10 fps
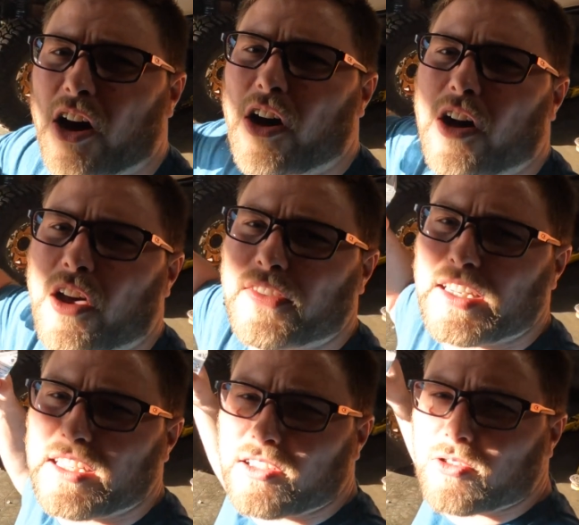on
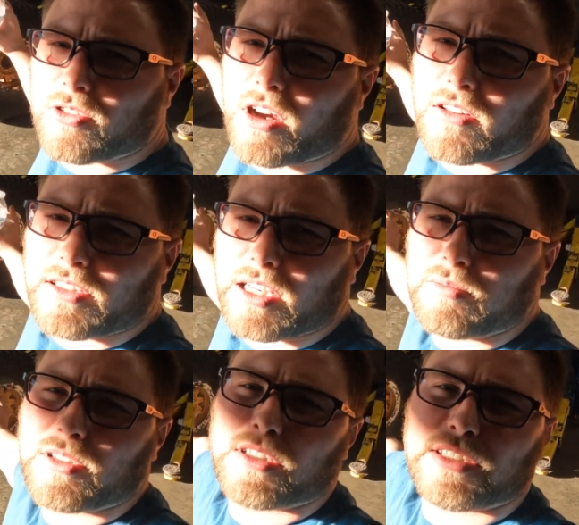the Eco Crawler
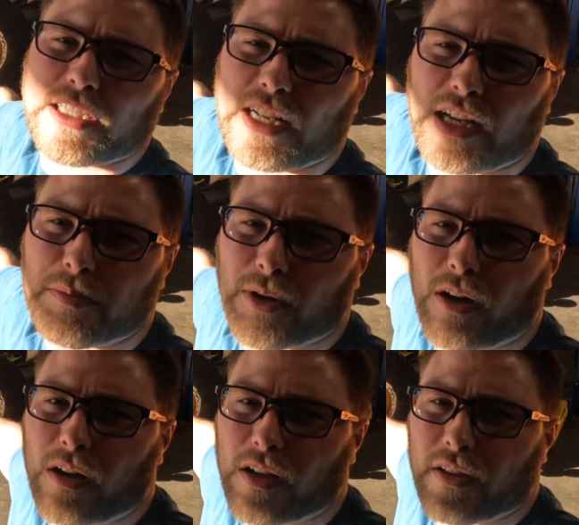doubler setup
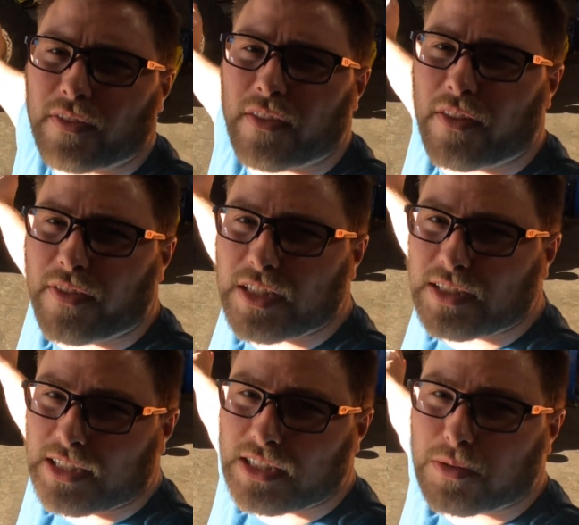on the
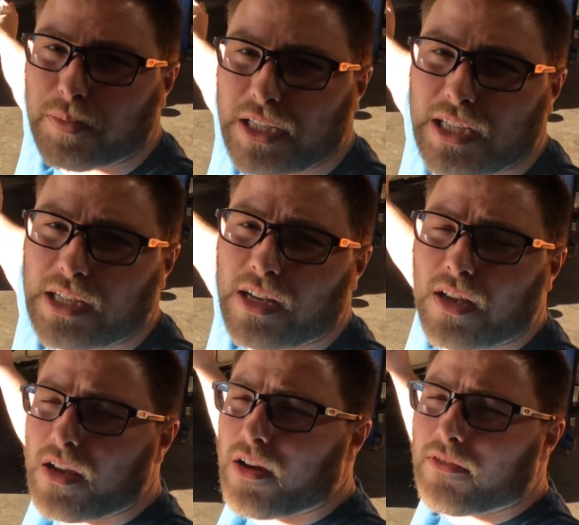6-speed
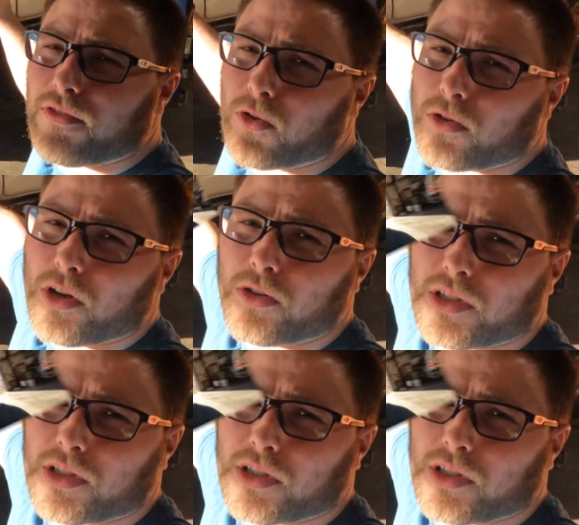4.0. This